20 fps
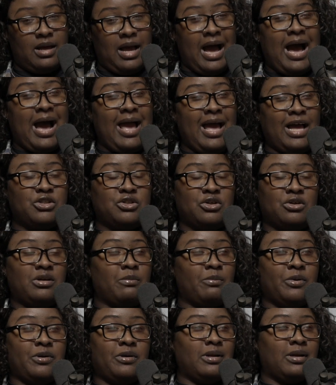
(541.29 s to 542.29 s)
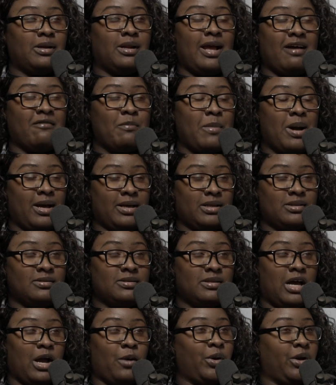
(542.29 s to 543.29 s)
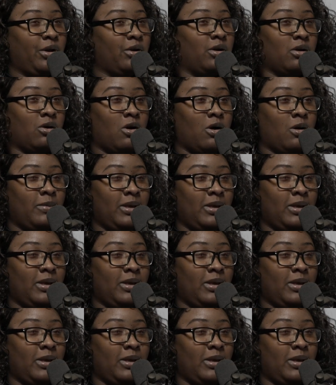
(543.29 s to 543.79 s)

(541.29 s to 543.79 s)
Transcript: I had your number. You didn't have mine. How were you going to call